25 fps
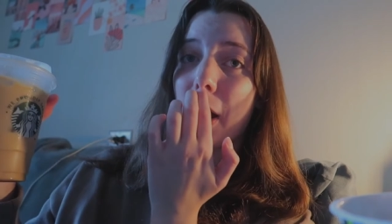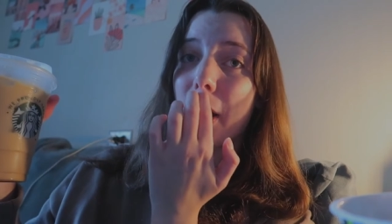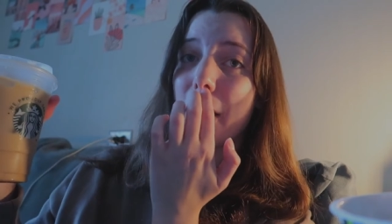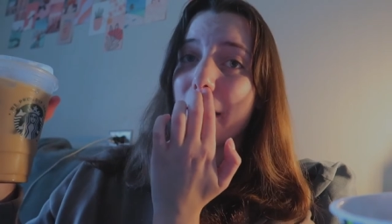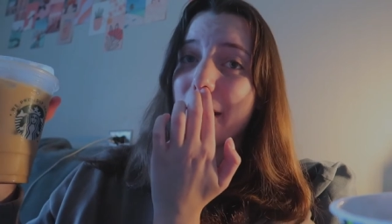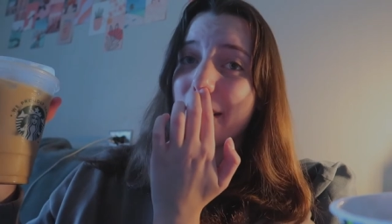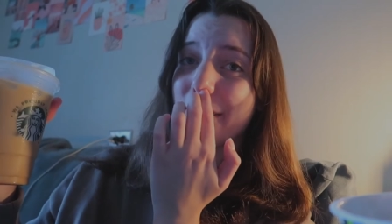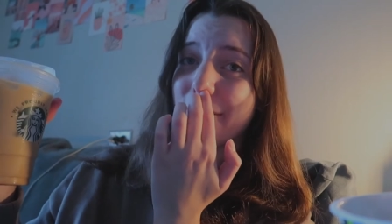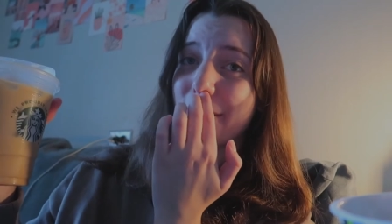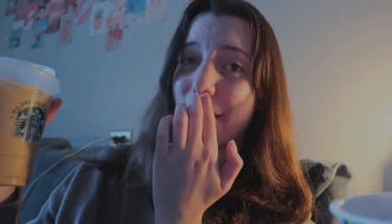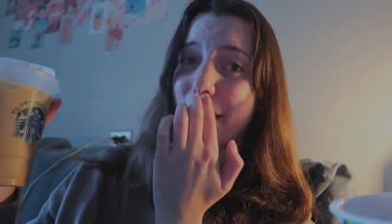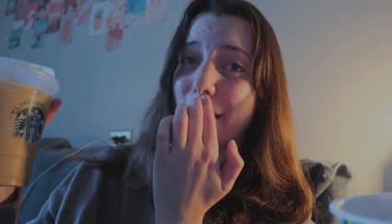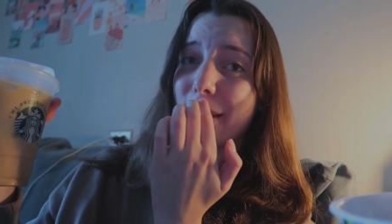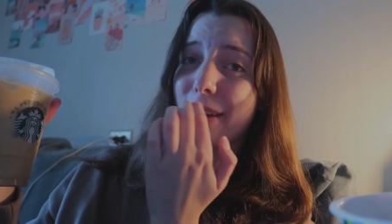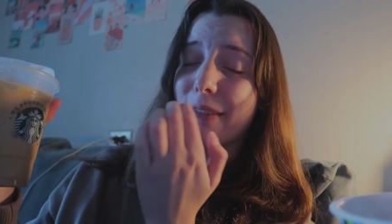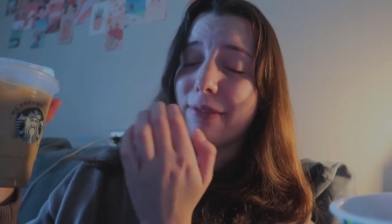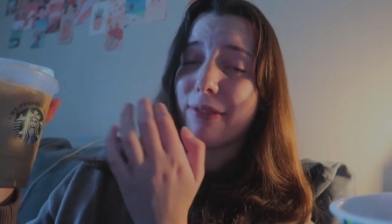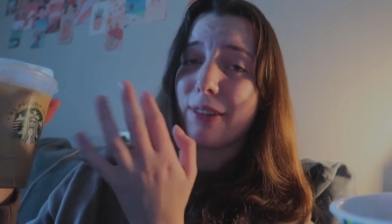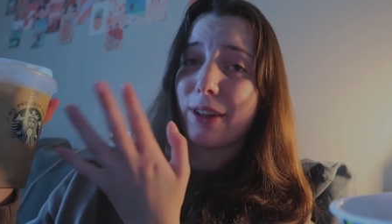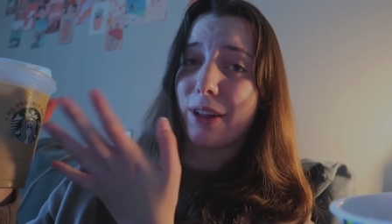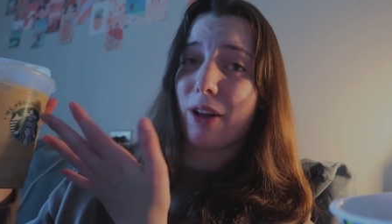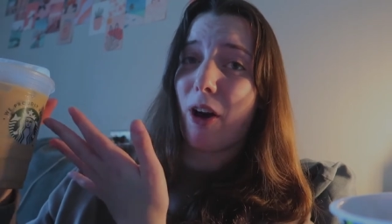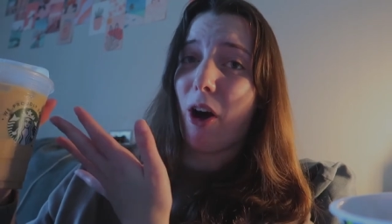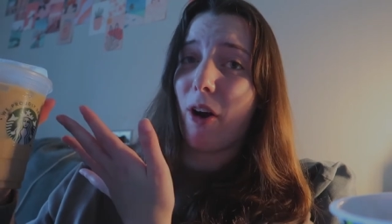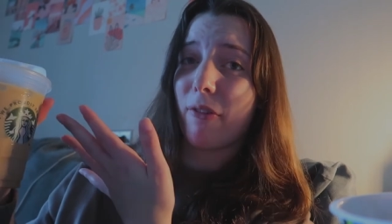not a fan of
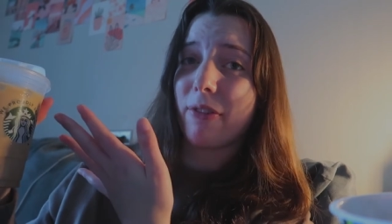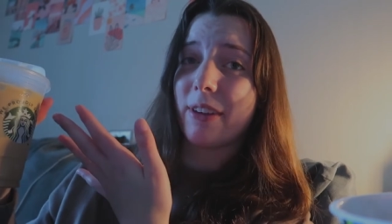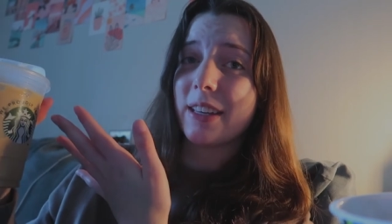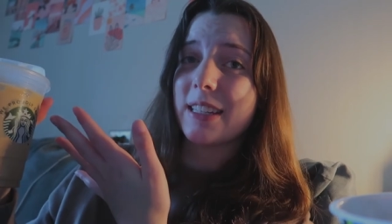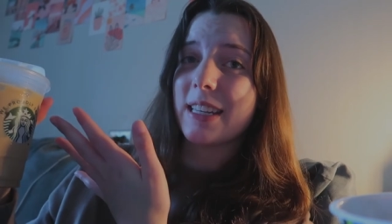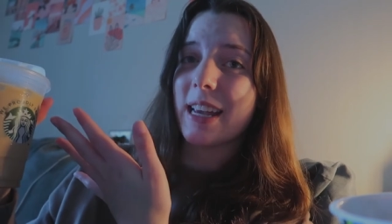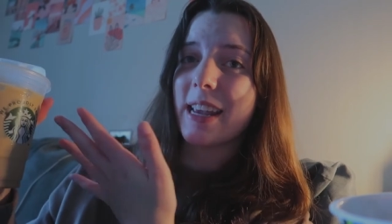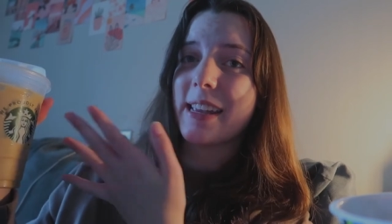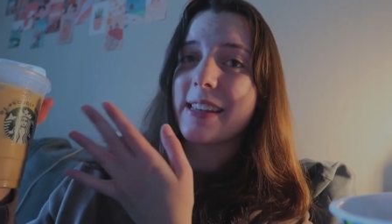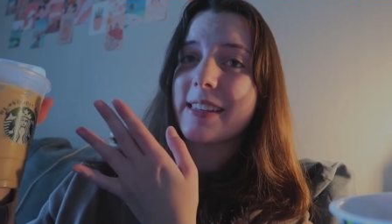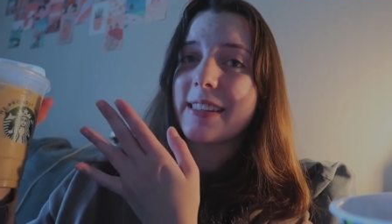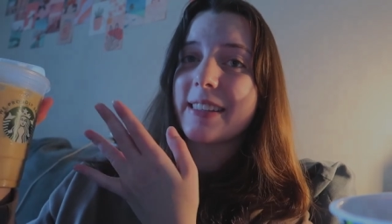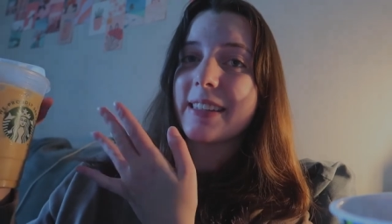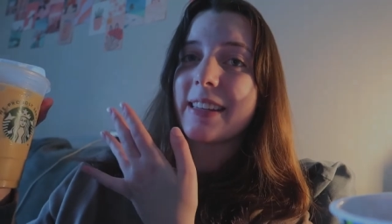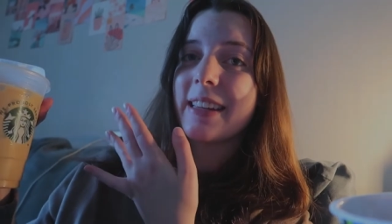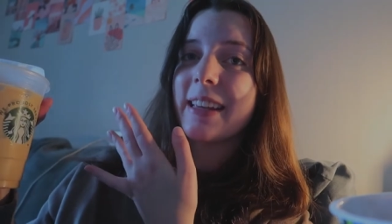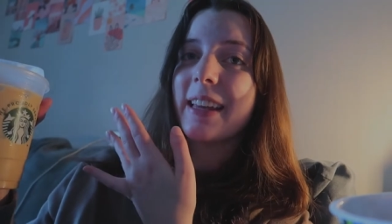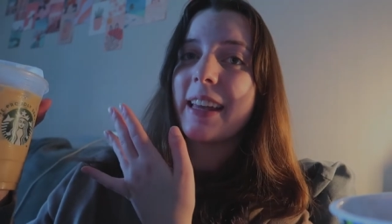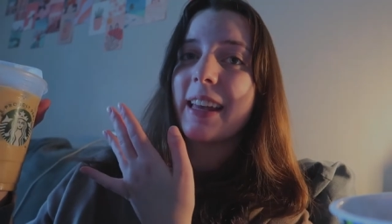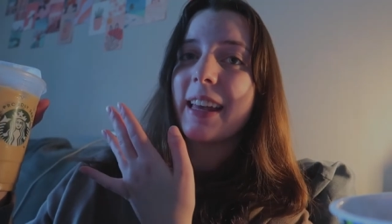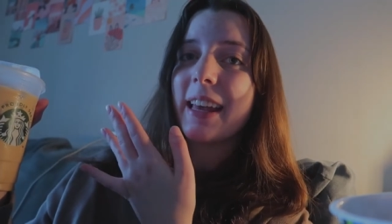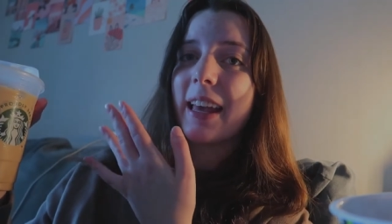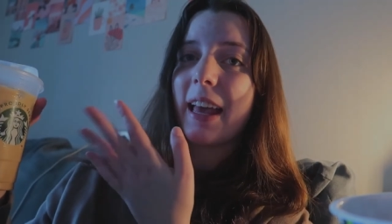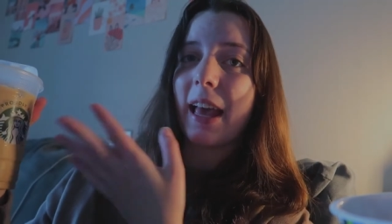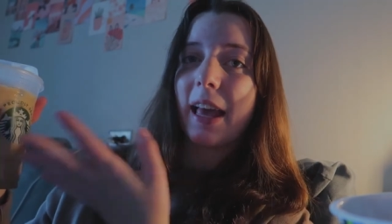the coffee taste
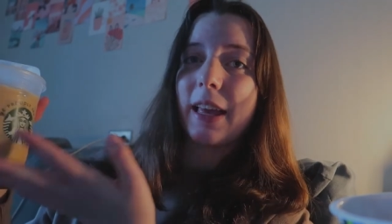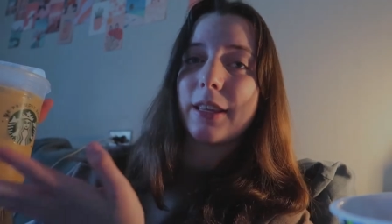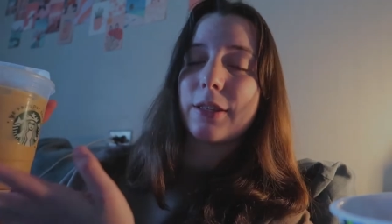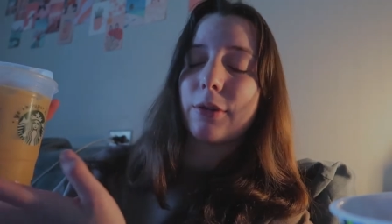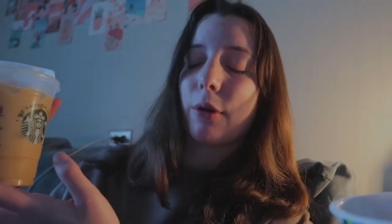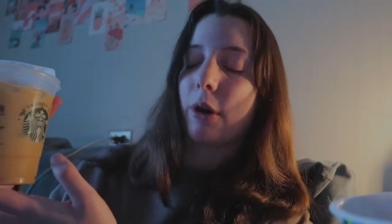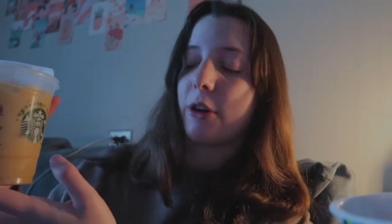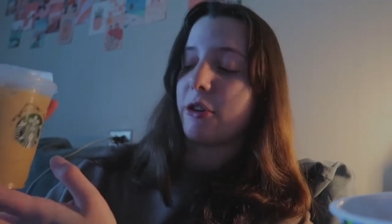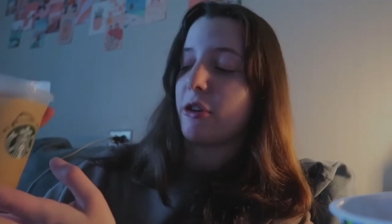and so